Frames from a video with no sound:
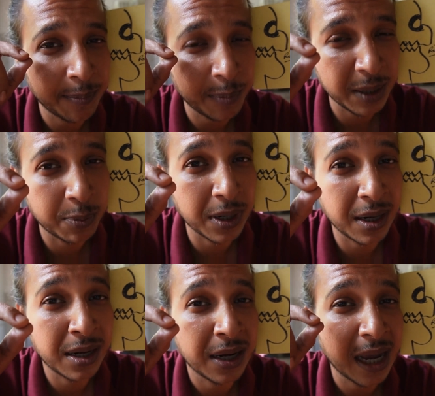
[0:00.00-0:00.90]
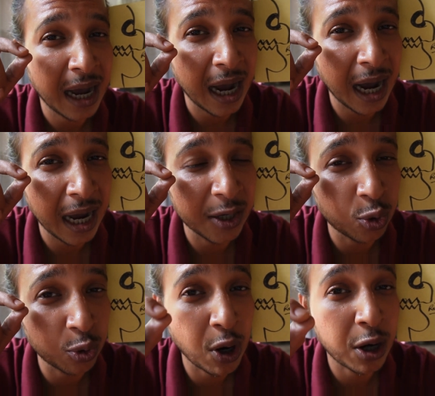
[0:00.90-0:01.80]
People
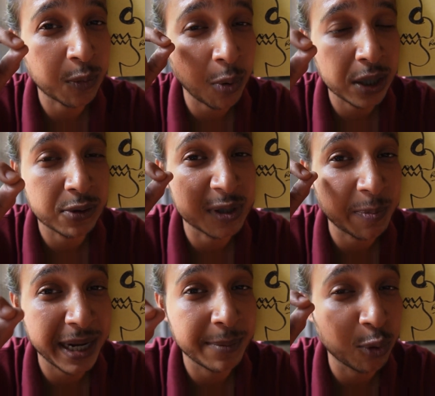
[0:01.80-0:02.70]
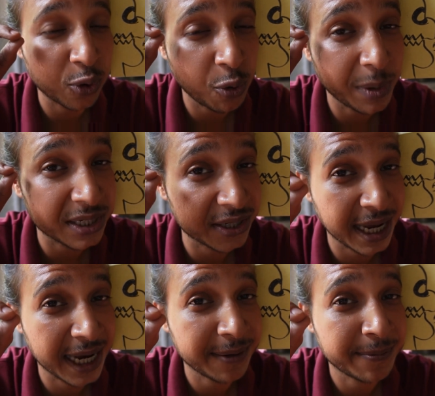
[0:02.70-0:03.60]
do not want to spend too much
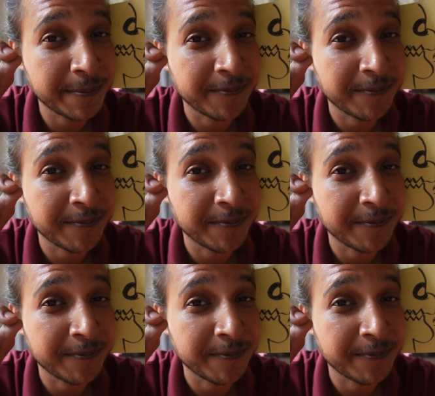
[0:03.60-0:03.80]
time